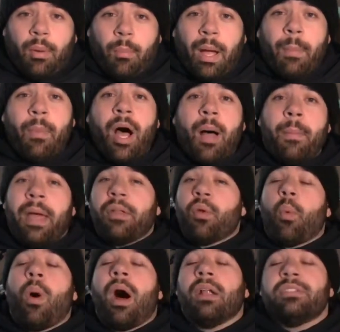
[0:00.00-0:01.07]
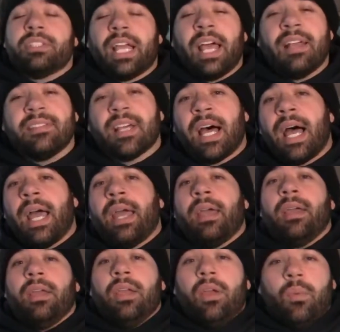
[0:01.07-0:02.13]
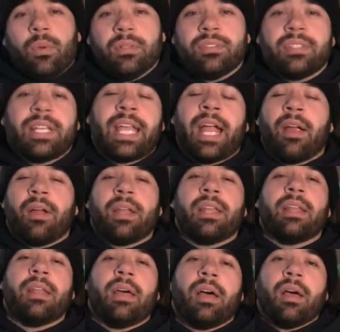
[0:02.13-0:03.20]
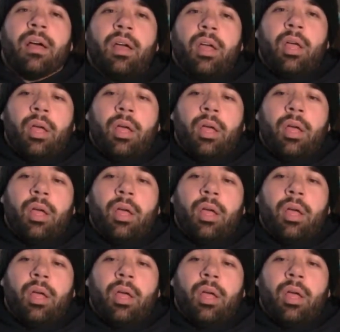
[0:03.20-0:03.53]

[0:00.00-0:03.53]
My mom had to watch as I was carried in a